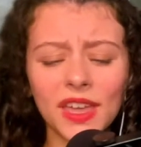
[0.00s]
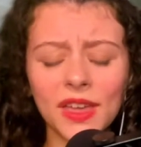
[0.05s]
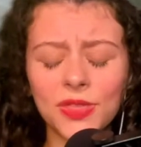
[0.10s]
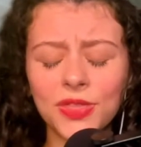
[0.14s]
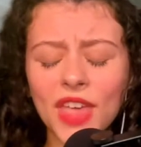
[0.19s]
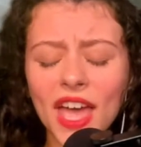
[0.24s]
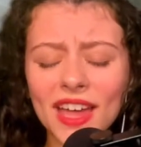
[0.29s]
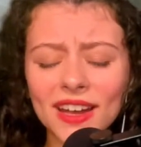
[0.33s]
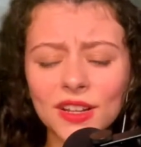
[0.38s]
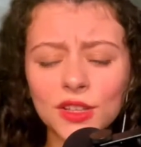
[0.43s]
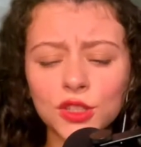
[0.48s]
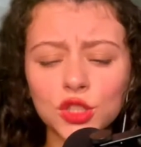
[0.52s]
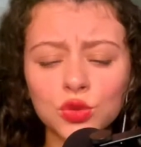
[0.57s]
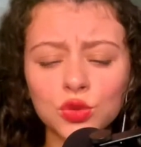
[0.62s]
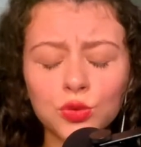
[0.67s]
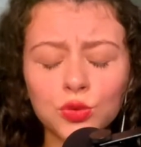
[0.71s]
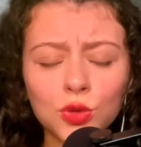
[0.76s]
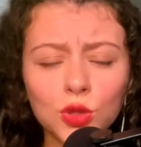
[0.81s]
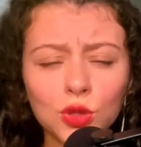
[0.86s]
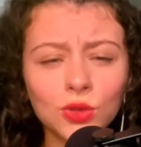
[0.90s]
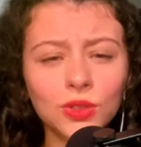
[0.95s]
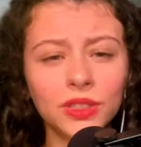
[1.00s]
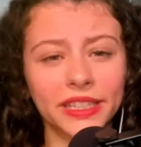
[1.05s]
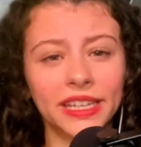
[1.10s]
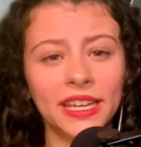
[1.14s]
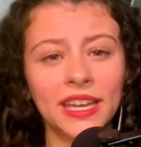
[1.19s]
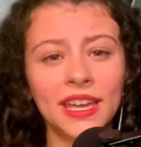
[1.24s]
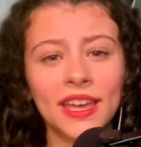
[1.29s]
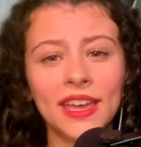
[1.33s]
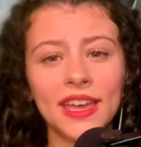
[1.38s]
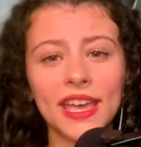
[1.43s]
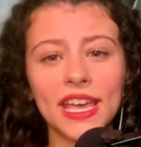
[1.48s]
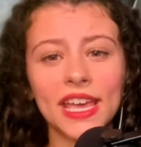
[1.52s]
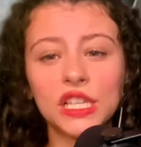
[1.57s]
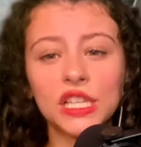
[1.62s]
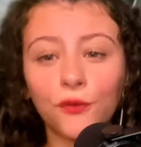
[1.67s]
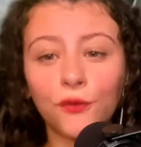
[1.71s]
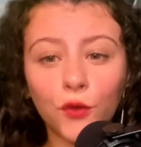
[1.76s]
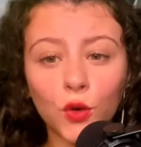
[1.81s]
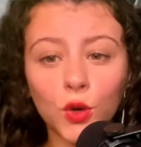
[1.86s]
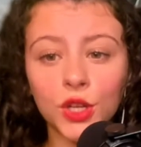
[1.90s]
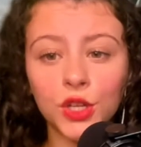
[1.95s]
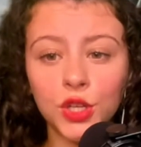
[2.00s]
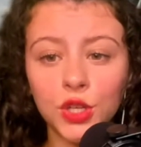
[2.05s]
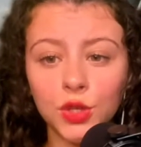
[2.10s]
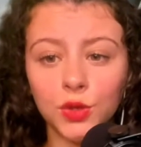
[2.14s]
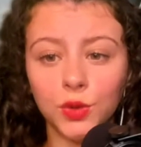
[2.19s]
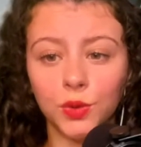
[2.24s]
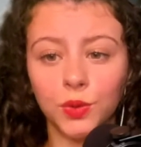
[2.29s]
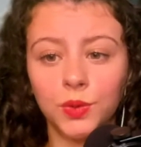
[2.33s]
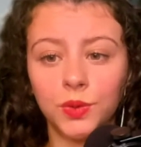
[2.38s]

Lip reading: that truly is for you,